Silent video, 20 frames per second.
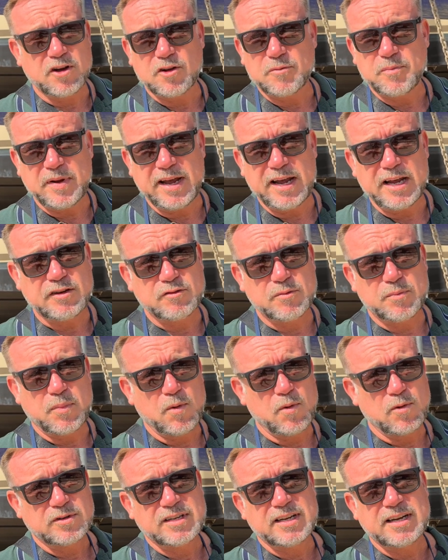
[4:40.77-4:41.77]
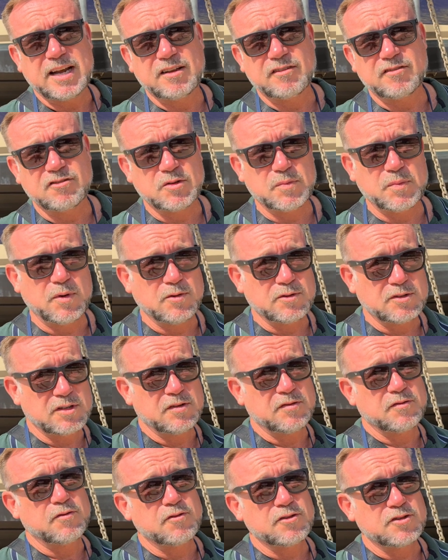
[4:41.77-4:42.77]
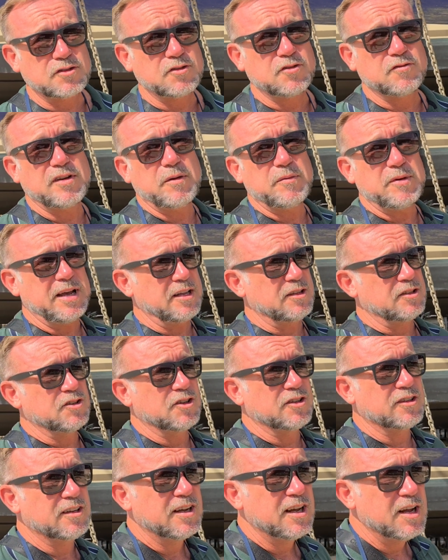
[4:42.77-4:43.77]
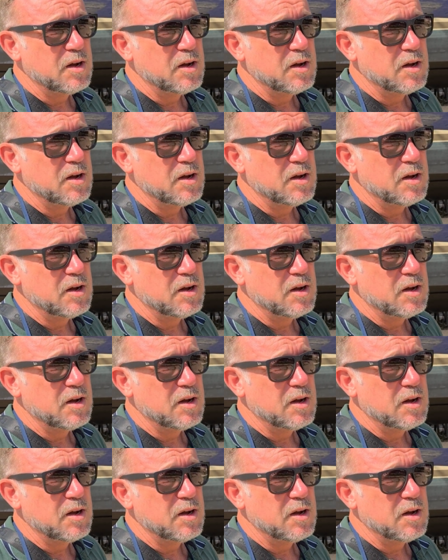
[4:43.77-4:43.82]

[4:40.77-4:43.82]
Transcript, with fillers: odd page report together as opposed to the first survey we had done